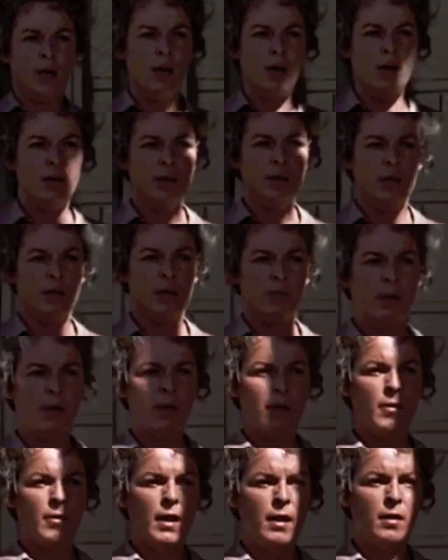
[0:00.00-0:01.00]
I don't let anybody
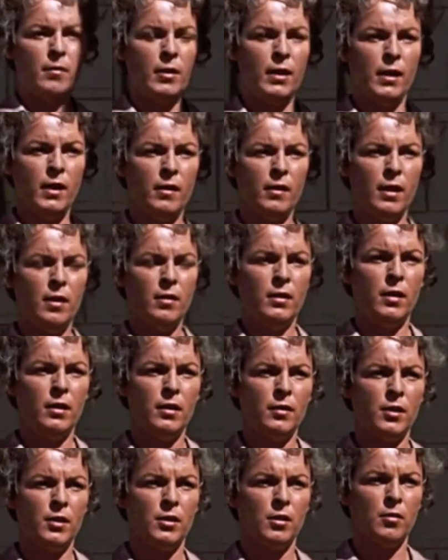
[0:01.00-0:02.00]
ride him around. I don't care
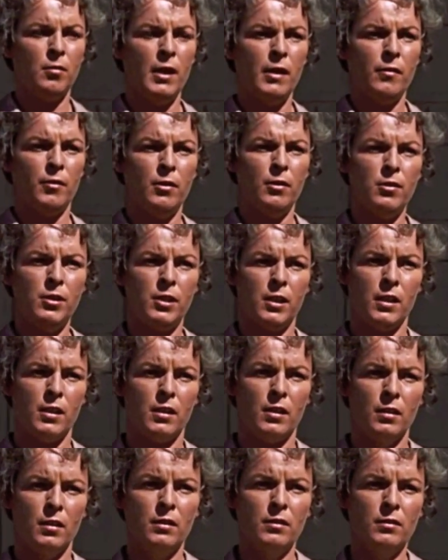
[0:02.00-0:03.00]
if she's your wife or who she is.